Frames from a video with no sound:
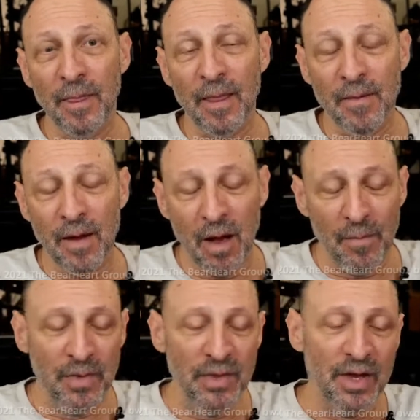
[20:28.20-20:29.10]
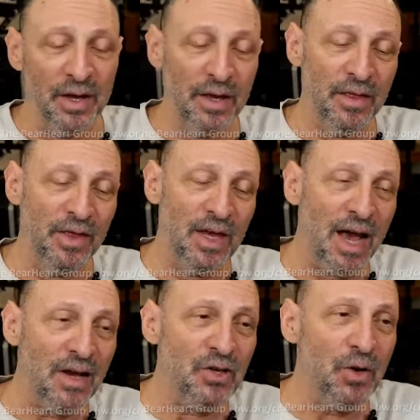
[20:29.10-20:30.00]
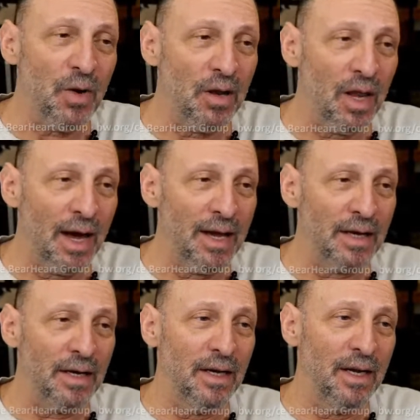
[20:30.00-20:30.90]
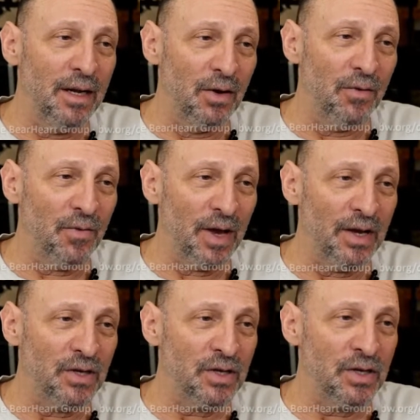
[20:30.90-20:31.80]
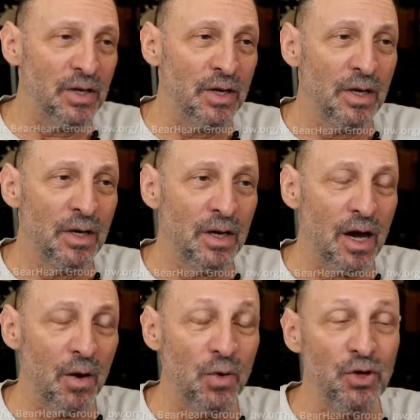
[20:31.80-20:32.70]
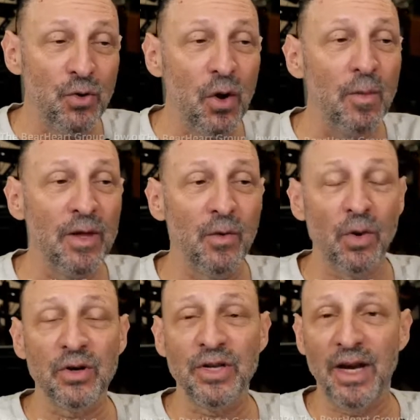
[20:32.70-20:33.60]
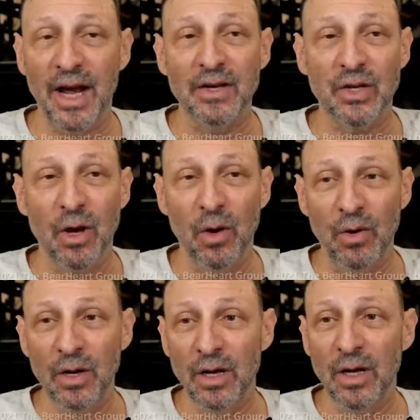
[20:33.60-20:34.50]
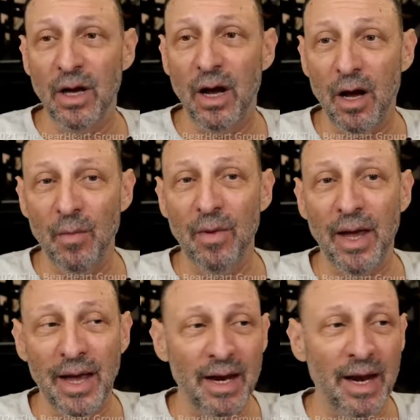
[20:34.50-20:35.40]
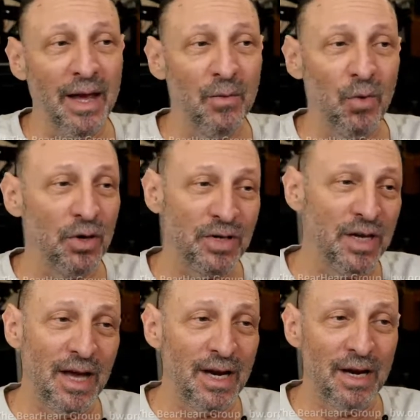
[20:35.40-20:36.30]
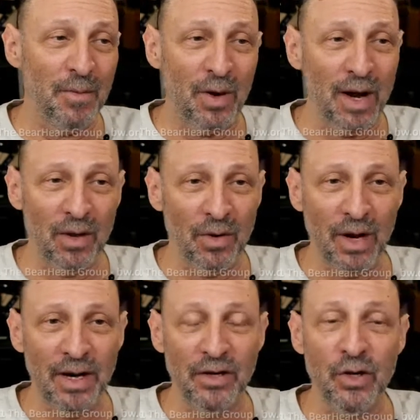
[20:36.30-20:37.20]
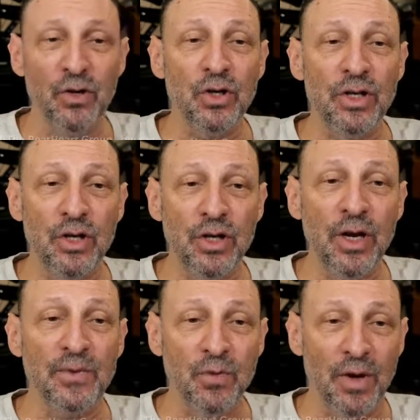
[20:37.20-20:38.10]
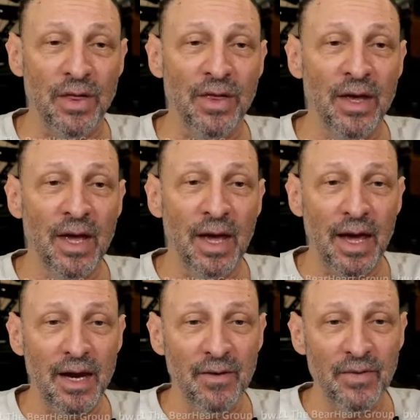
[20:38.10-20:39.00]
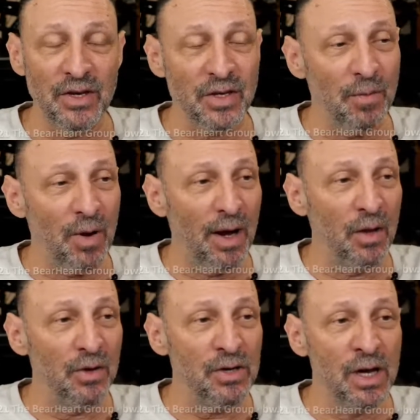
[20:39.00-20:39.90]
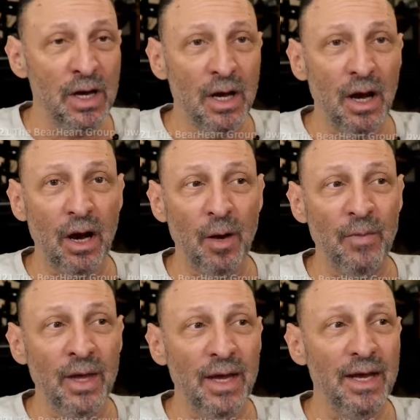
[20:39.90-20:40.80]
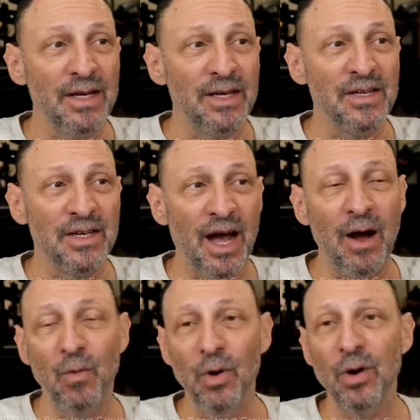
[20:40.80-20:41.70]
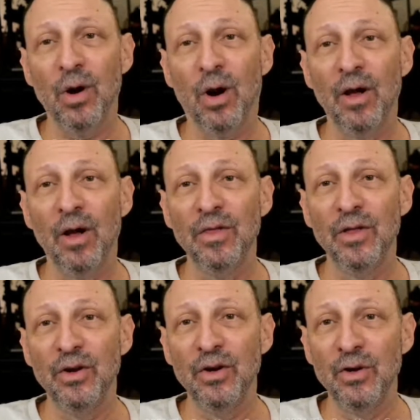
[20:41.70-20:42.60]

SQLite interface, which normally works in Xcode and works in any compiler, and it usually ships with any of these compilers, it does not work on the new